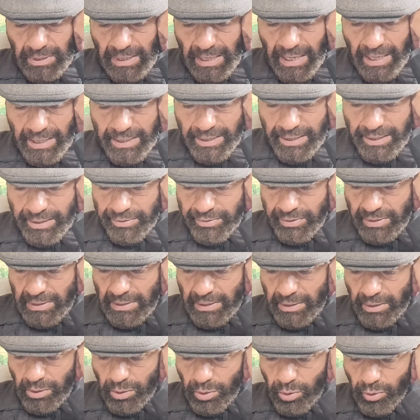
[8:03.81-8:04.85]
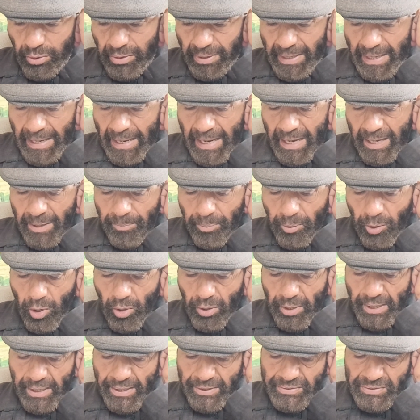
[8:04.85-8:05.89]
that is, track
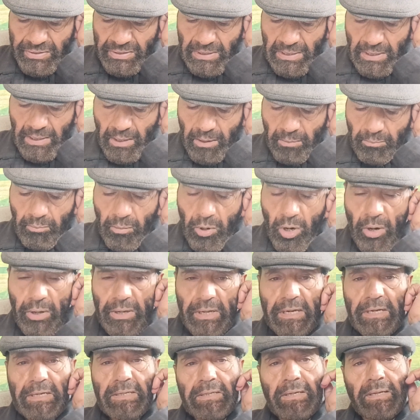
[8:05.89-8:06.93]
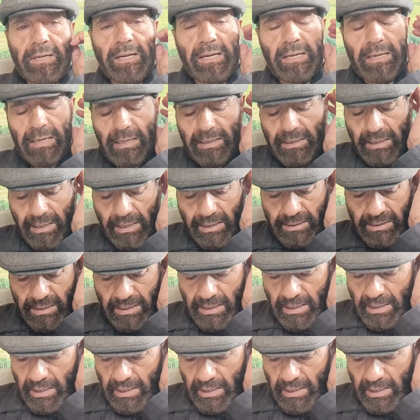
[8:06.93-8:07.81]
progress, monitor and adjust.